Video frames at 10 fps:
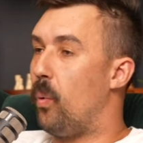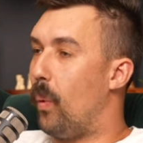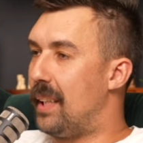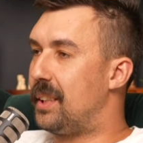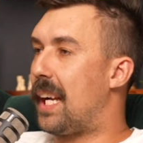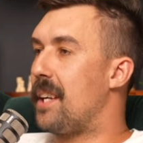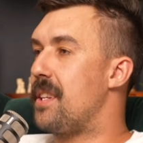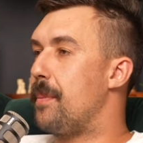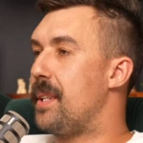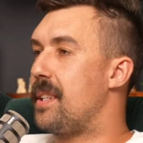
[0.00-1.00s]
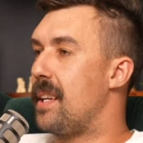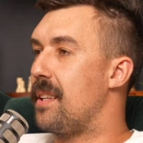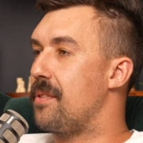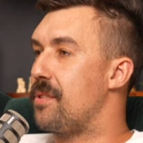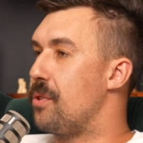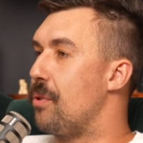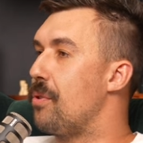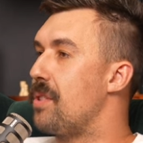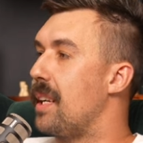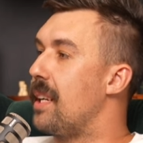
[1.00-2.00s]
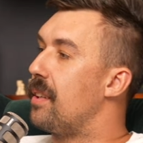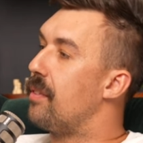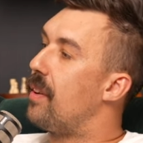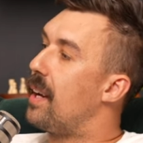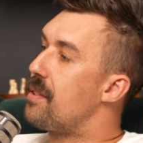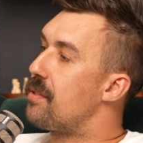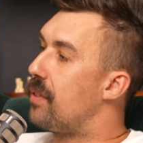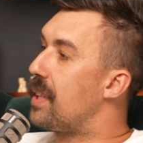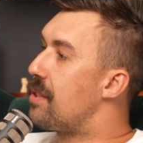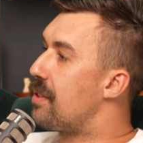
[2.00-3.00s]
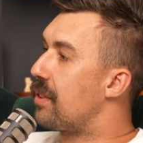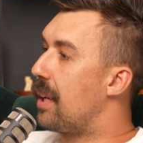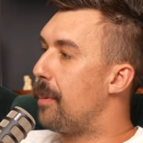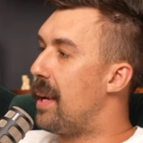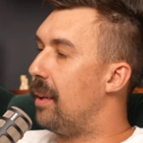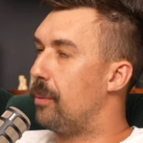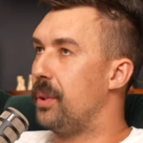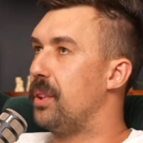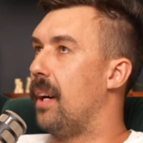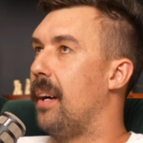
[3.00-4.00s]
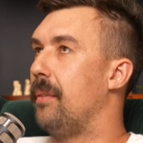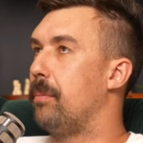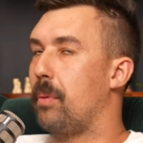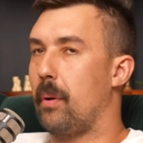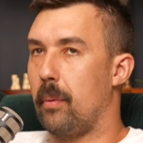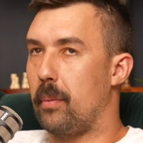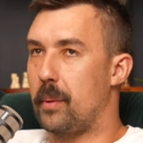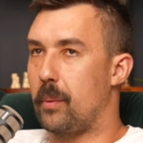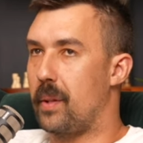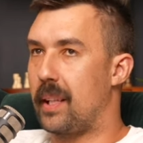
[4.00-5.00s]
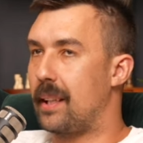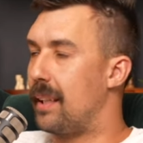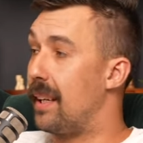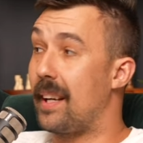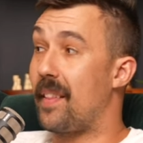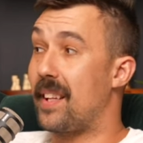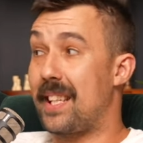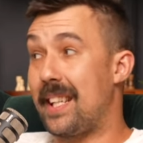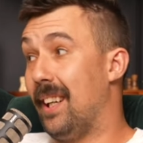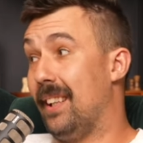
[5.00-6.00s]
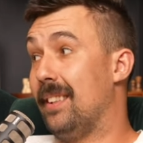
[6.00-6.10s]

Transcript: When ChatGPT's user interface features come out, which I probably will think in another year,